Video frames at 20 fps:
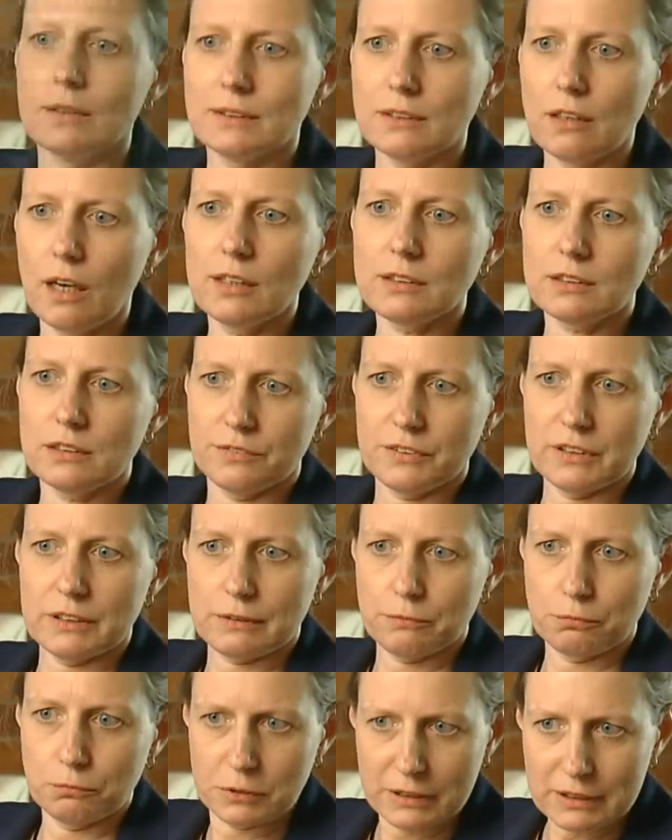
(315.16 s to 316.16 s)
The
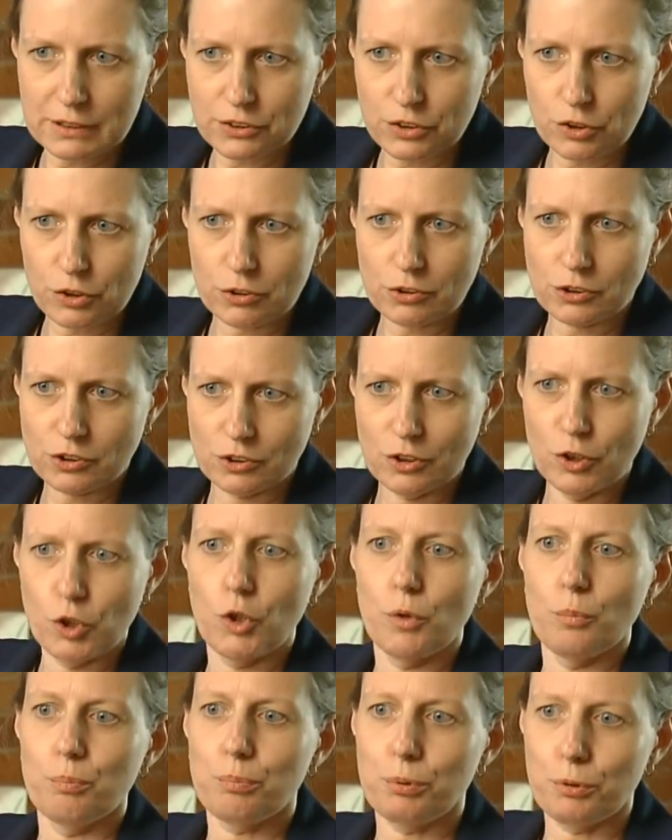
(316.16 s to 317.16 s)
scientific research
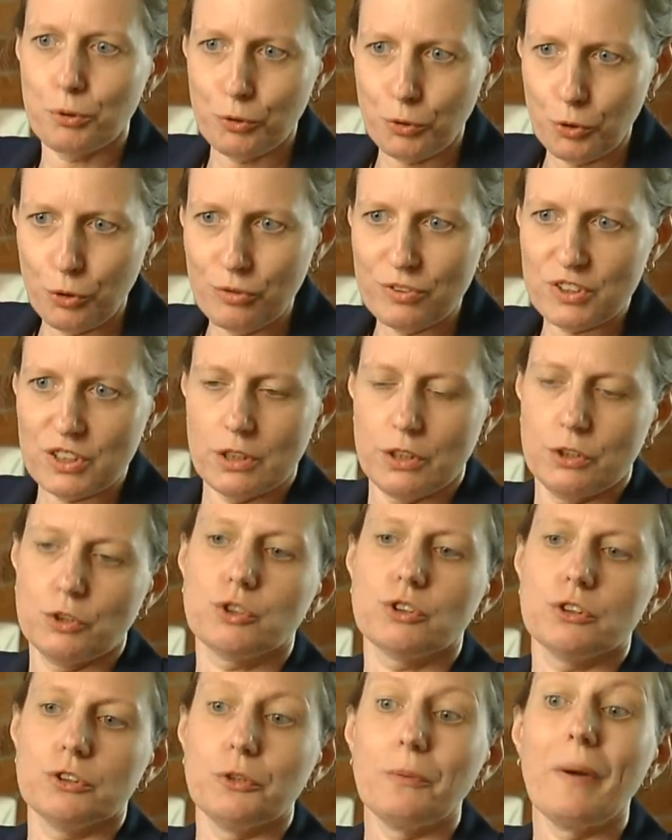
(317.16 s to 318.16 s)
proves that
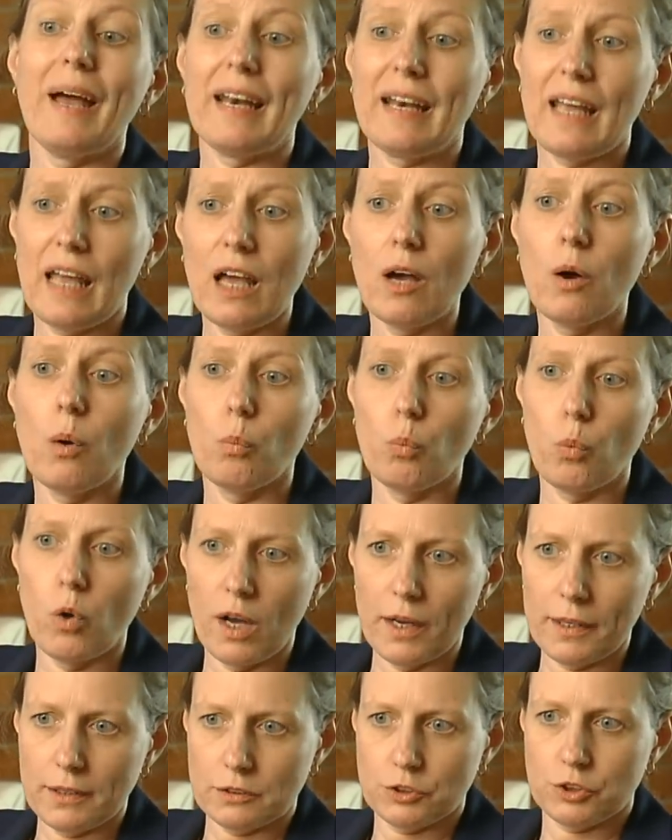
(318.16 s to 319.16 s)
it's true and how and
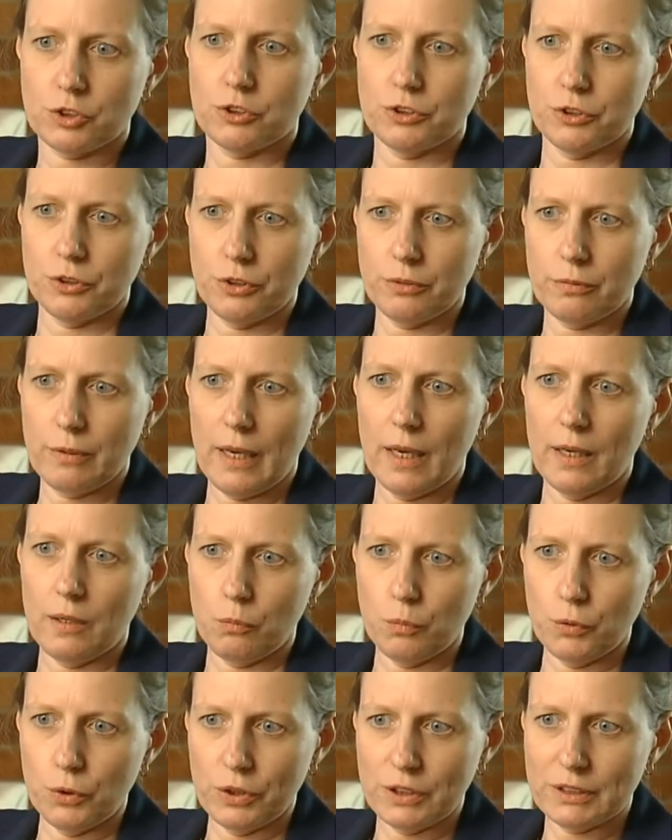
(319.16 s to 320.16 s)
why it's true and
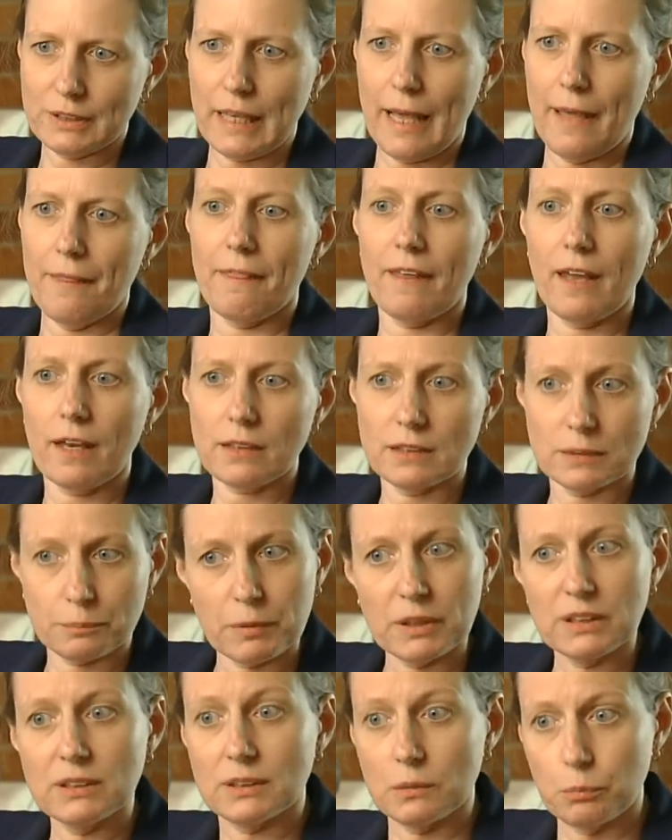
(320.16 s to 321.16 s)
it works, and that has
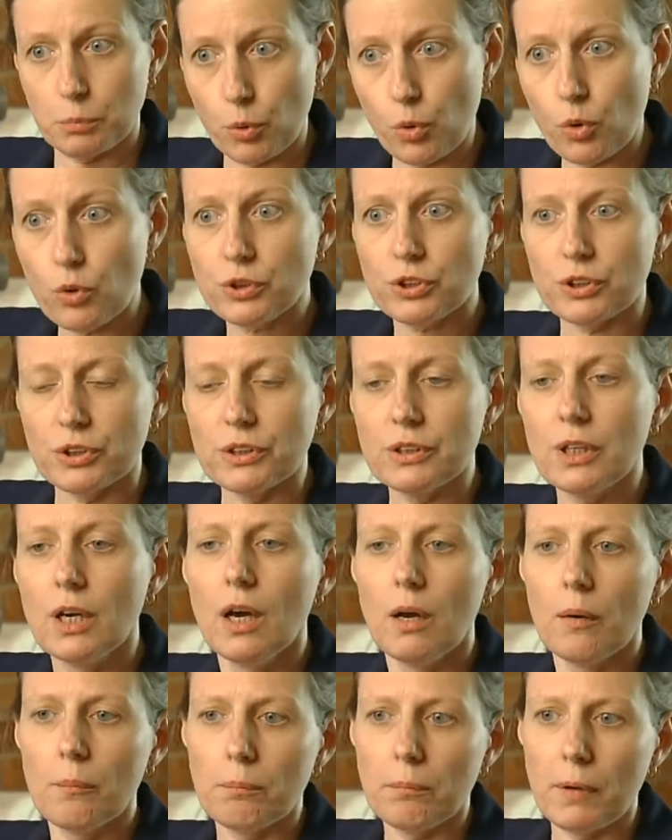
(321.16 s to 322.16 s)
been supported
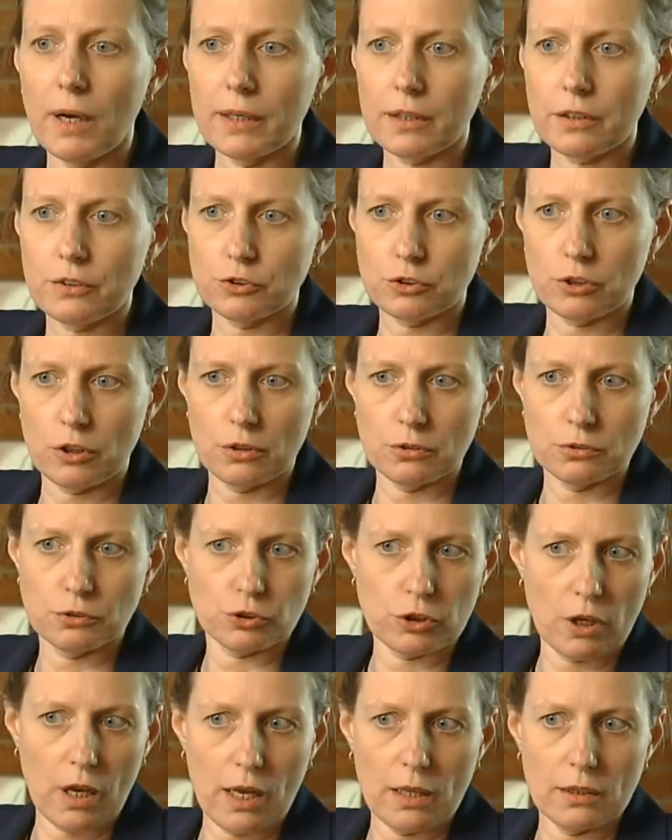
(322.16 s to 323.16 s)
by controlled
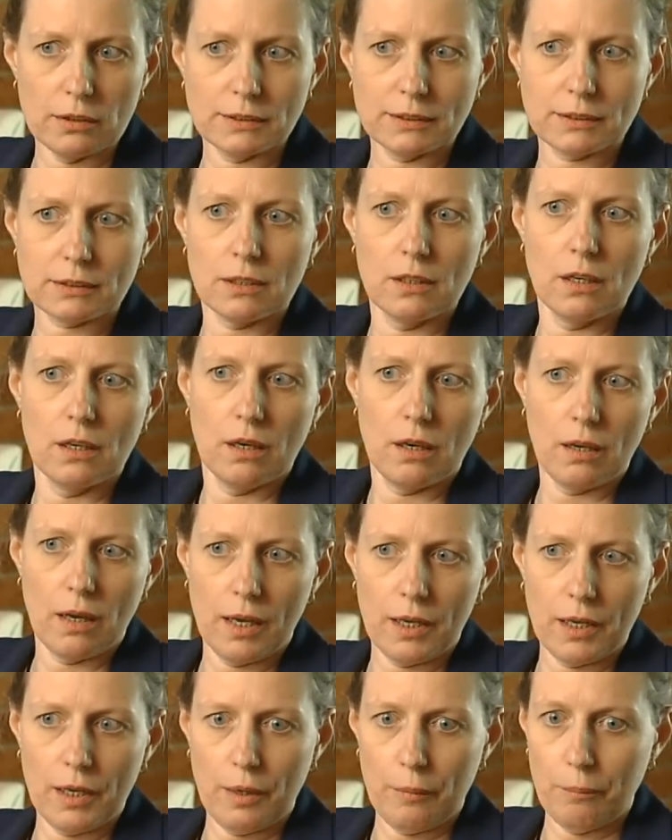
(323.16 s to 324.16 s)
trials
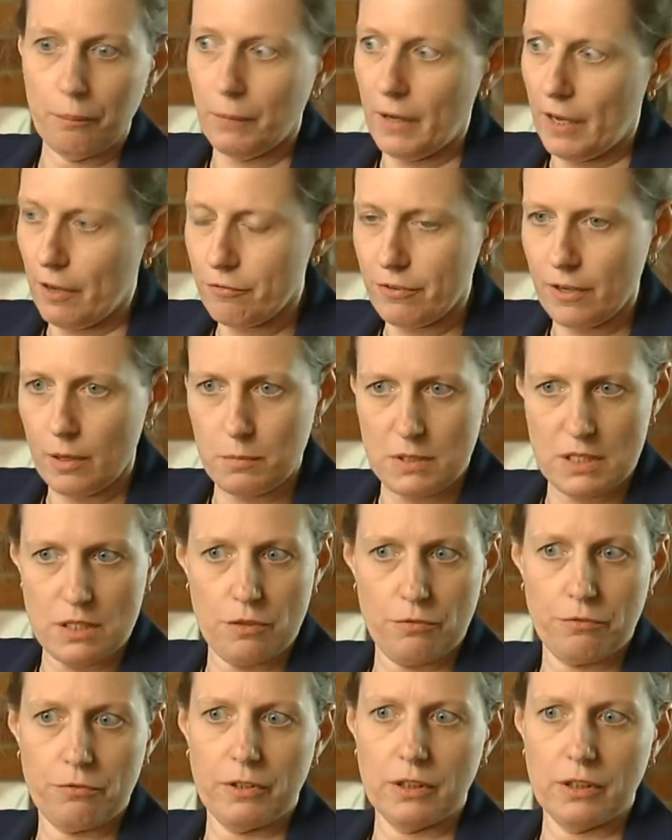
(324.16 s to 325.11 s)
um, by our farmers in the